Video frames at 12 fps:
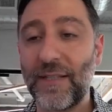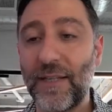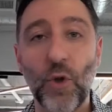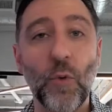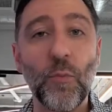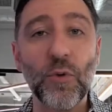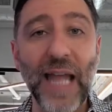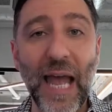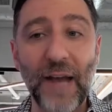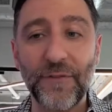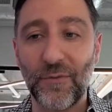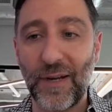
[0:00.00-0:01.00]
Almost
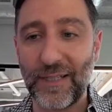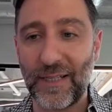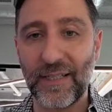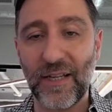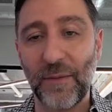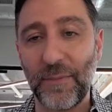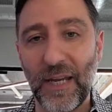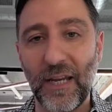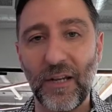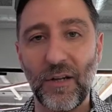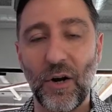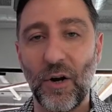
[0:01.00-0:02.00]
half the residents coming
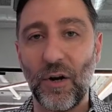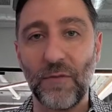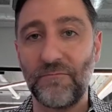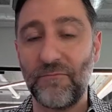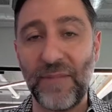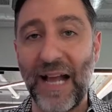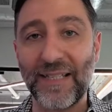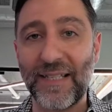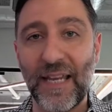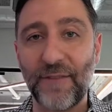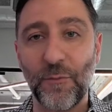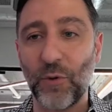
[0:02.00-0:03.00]
in are not
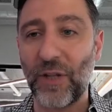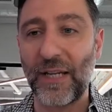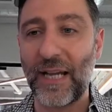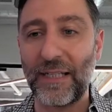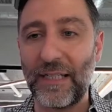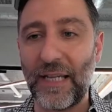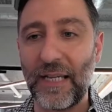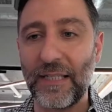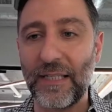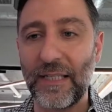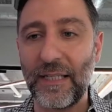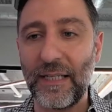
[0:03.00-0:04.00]
staying for more than 90 days.